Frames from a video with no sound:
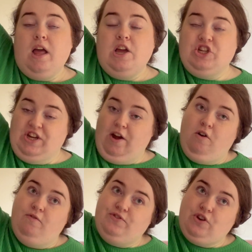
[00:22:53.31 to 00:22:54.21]

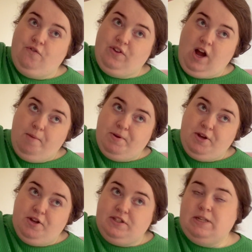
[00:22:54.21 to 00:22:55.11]
shelves of the
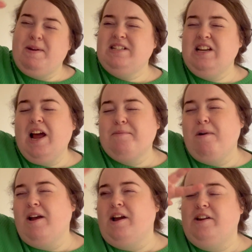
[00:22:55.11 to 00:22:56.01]
cupboards, especially like
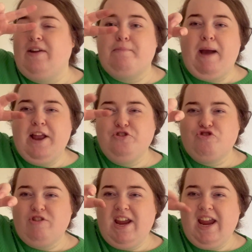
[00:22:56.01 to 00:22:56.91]
my kind of like
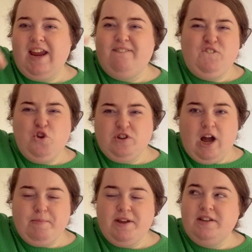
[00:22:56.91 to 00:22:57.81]
pantry food
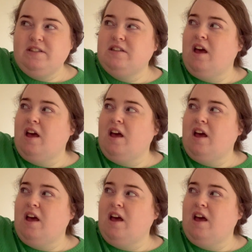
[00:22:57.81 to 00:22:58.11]
cupboards.